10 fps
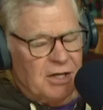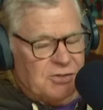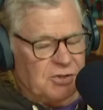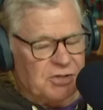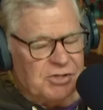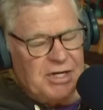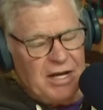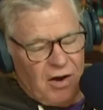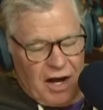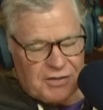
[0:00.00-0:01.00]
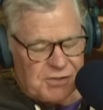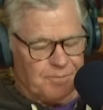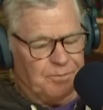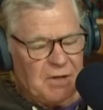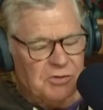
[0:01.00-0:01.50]
So the Seahawks
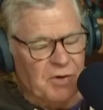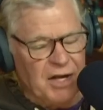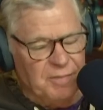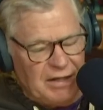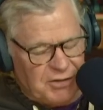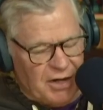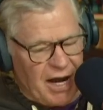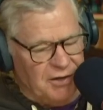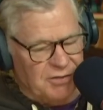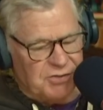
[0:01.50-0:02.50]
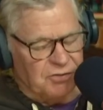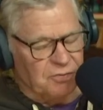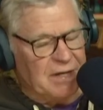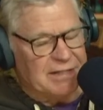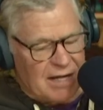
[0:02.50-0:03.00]
trying to beat the Niners
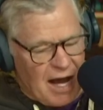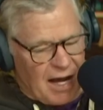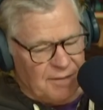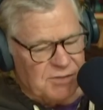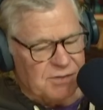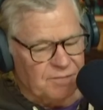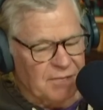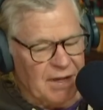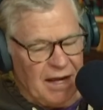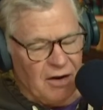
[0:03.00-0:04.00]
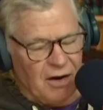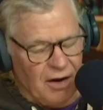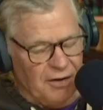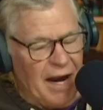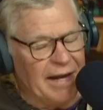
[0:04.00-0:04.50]
three times. They
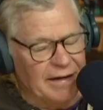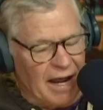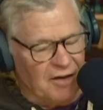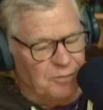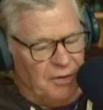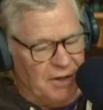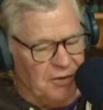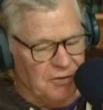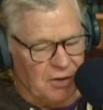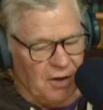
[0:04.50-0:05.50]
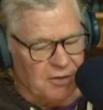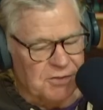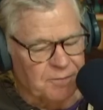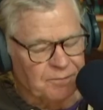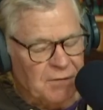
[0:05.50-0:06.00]
are nine and a half point underdogs.